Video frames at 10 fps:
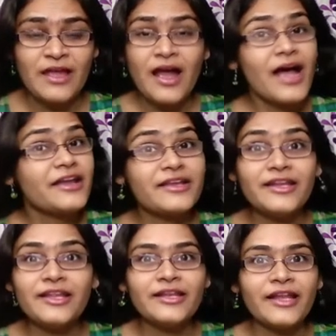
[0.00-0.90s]
I
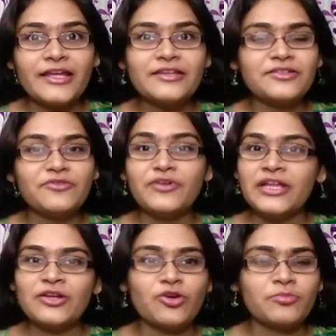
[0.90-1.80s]
really like the
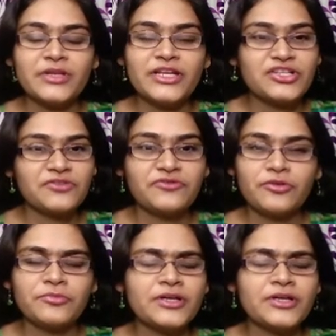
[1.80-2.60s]
winning combination from here.